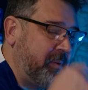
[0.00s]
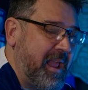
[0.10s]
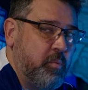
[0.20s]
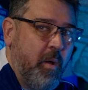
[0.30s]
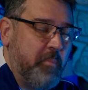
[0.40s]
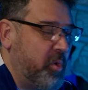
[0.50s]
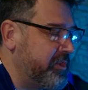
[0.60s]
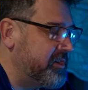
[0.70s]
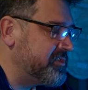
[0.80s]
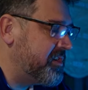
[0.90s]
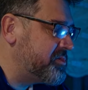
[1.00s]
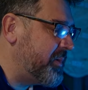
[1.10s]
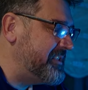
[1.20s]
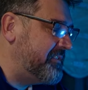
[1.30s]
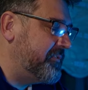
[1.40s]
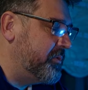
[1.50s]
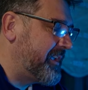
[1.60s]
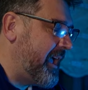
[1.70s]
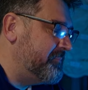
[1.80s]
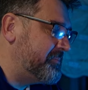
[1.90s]
played one more than us on 24
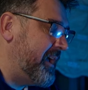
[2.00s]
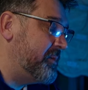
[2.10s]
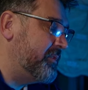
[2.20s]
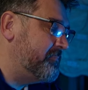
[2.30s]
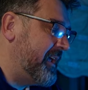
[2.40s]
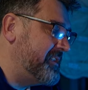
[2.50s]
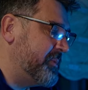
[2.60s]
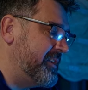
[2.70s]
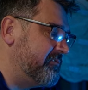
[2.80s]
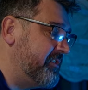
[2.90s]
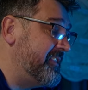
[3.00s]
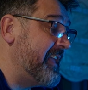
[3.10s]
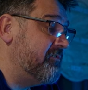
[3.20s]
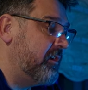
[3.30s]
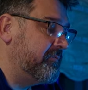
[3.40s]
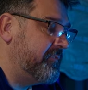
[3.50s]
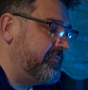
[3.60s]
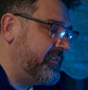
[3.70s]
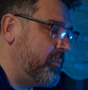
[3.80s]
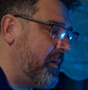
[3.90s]
games played. We've played 23. They're on
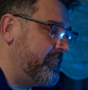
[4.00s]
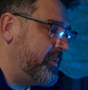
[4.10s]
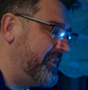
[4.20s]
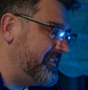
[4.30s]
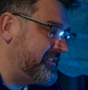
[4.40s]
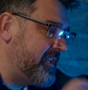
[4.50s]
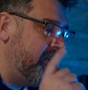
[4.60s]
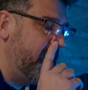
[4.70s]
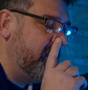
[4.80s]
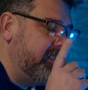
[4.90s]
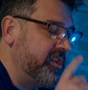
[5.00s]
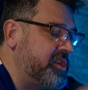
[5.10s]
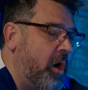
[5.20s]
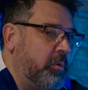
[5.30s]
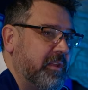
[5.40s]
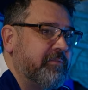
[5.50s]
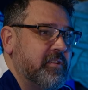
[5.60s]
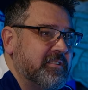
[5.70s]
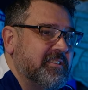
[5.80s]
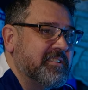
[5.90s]
51 points. The goal
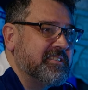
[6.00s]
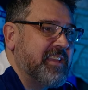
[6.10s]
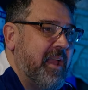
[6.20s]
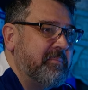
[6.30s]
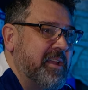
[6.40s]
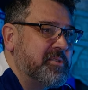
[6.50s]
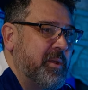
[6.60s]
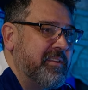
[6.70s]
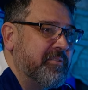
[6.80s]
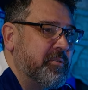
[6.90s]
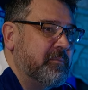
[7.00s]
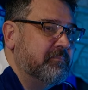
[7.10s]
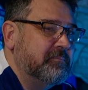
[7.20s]
difference is the same now, 24.